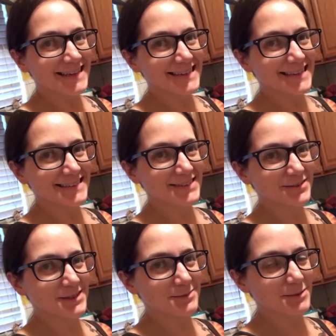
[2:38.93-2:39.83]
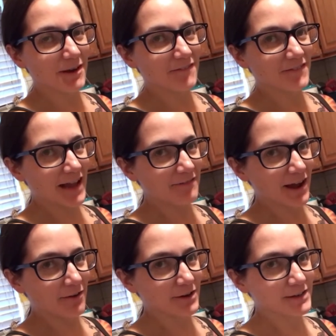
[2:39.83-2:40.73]
Hey, so it's been about
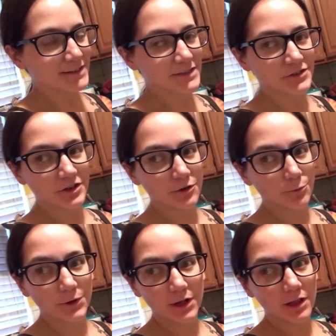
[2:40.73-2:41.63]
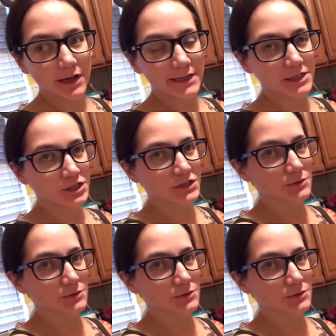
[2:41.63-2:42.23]
five hours. I started at one o'clock ish.